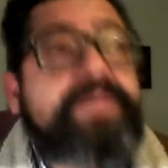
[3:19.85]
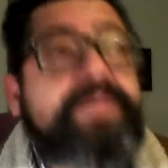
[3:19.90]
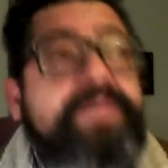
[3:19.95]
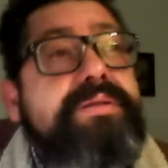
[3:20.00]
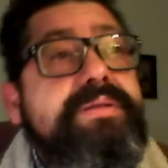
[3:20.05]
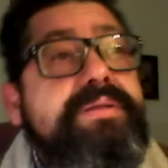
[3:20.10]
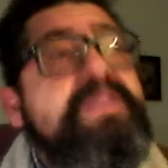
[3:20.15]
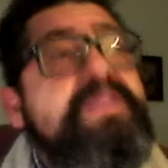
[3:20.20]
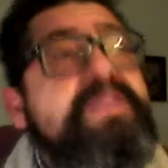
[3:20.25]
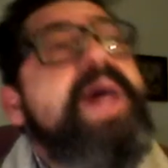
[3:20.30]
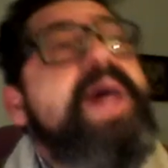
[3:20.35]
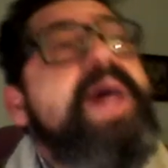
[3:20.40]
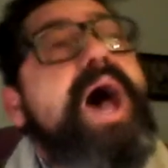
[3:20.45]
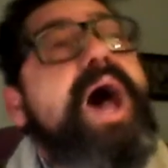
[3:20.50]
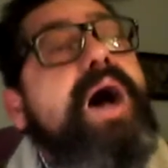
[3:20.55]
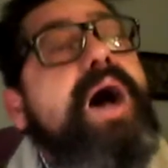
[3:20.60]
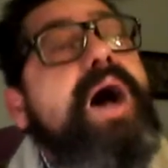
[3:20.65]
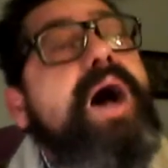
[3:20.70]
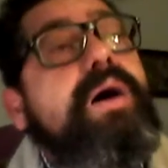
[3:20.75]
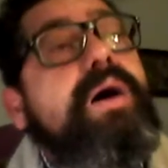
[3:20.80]
and
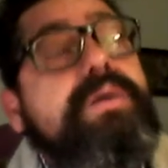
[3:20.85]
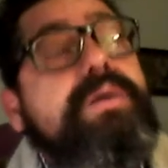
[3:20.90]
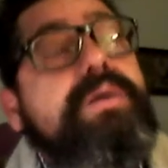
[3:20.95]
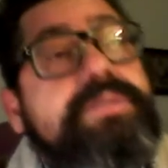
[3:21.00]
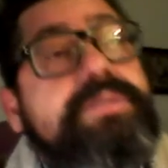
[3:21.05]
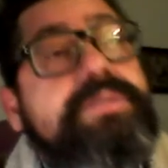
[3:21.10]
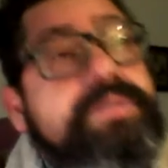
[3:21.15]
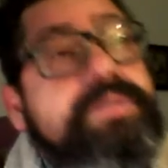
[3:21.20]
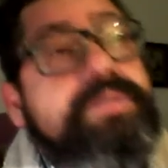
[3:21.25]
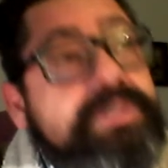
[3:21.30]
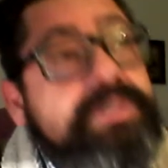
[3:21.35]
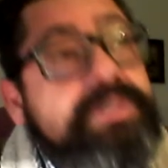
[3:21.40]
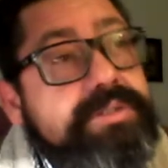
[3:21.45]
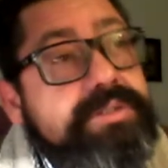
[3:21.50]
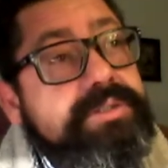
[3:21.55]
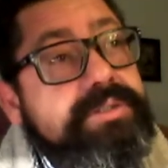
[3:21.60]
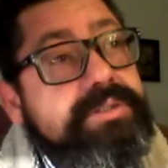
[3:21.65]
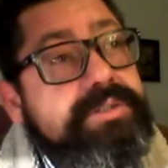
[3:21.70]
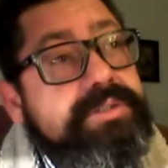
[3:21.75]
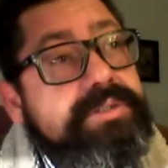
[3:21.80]
now
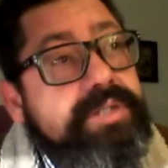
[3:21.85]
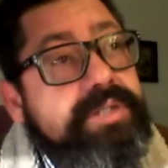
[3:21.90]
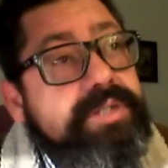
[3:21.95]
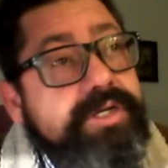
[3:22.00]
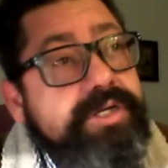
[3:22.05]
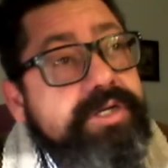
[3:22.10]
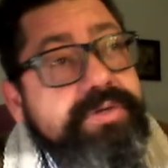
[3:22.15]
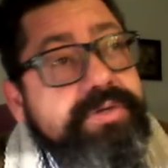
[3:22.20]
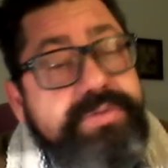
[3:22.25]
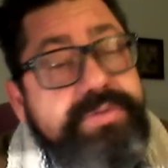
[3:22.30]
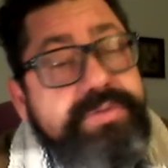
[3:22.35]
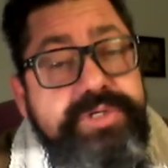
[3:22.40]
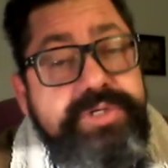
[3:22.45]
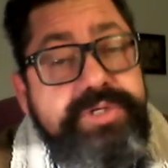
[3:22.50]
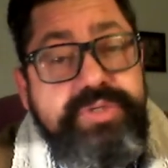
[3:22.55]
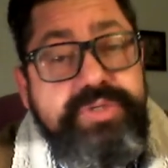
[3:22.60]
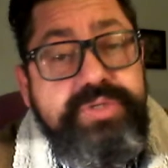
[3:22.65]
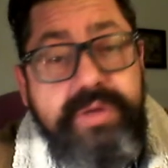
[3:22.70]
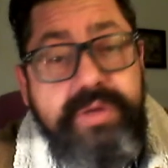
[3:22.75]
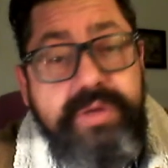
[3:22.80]
a Guru
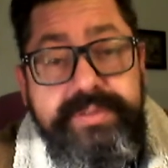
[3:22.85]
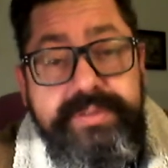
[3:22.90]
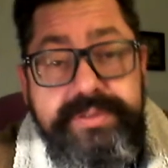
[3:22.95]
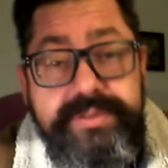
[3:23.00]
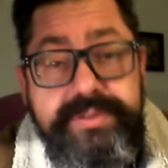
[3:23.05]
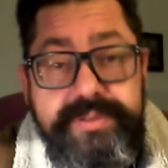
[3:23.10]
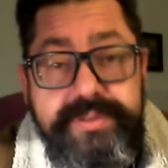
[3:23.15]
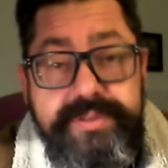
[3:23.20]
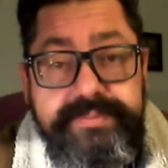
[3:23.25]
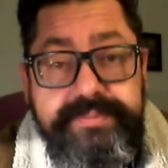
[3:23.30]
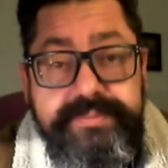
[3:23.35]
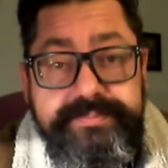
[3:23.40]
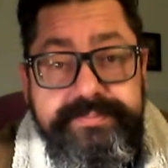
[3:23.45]
Shwama dude.